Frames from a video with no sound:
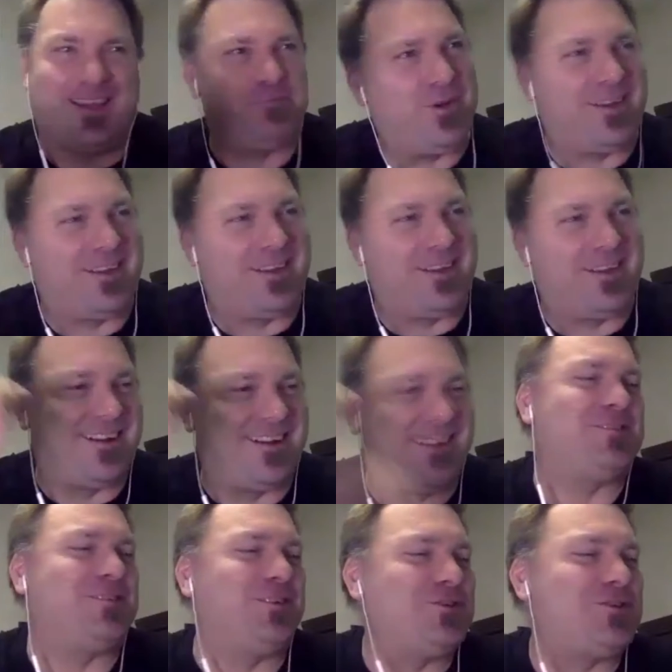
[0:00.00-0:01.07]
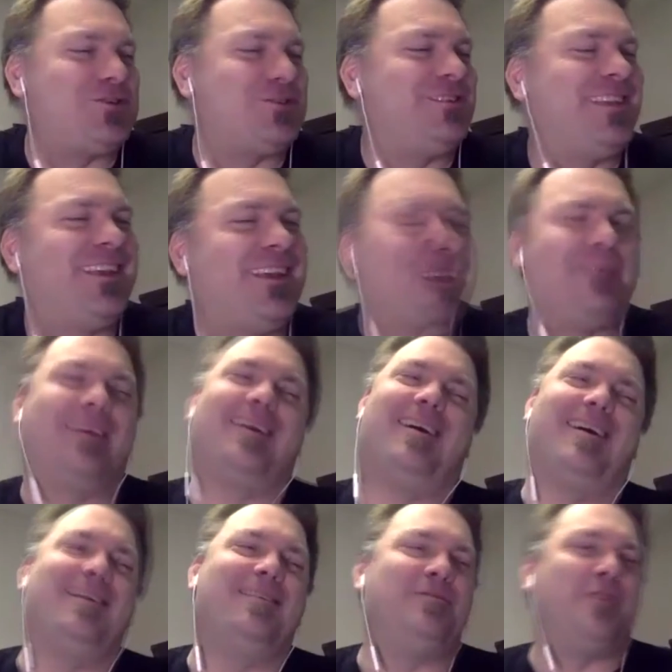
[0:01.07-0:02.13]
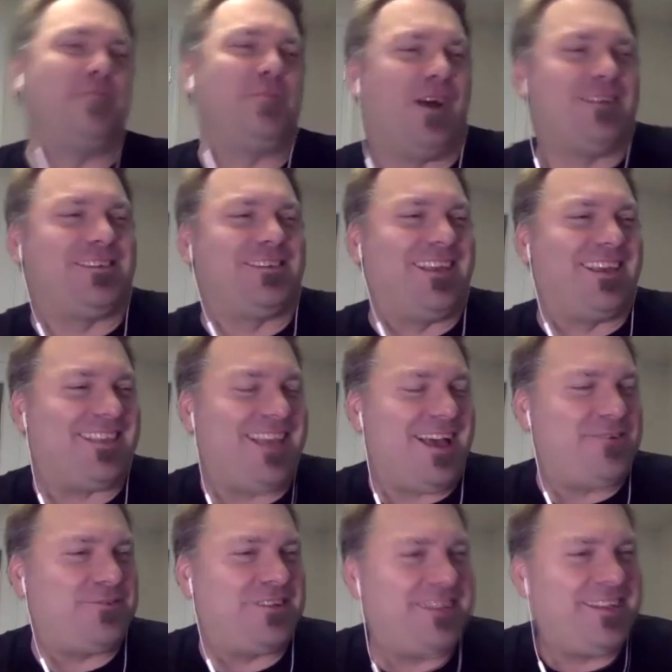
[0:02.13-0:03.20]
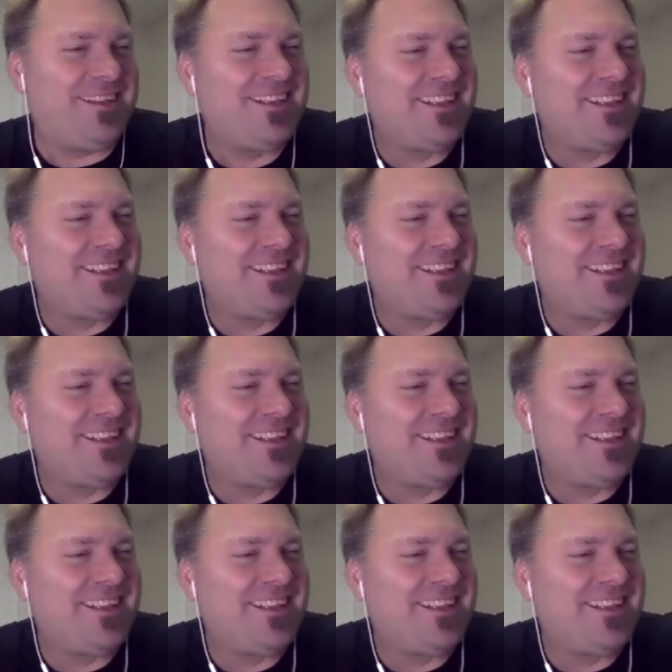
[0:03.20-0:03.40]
and putting it on their socials. I'm like, I don't know if I like that one.